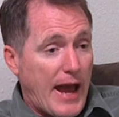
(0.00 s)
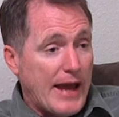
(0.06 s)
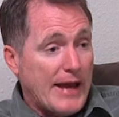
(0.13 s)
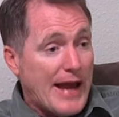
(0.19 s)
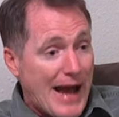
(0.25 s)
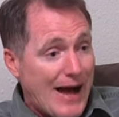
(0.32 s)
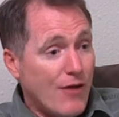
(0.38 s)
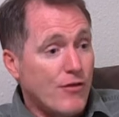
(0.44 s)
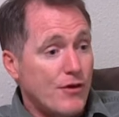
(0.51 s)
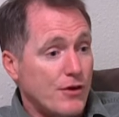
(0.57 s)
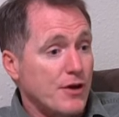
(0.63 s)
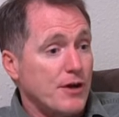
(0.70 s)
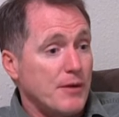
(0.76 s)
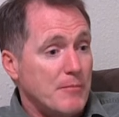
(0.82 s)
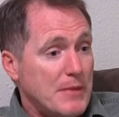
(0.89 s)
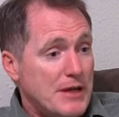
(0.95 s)
and how they're
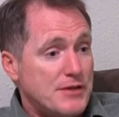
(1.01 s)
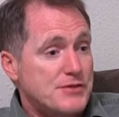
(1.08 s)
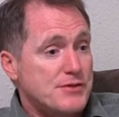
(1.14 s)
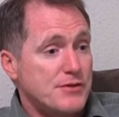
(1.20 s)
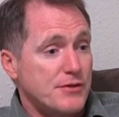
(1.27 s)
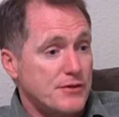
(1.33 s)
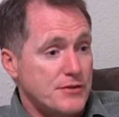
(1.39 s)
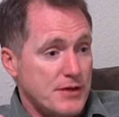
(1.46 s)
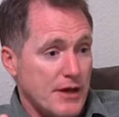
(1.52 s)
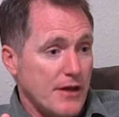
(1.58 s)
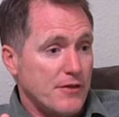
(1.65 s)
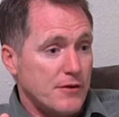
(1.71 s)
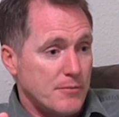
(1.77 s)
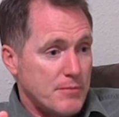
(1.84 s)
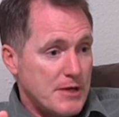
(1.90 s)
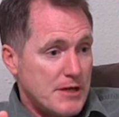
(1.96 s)
going to minister to
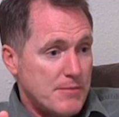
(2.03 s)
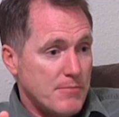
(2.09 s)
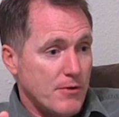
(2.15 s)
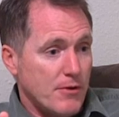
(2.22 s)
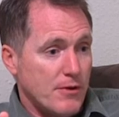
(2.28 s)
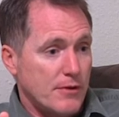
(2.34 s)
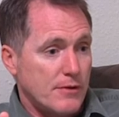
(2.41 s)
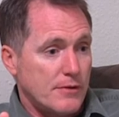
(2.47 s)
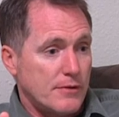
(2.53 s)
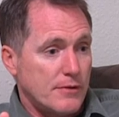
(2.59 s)
other people.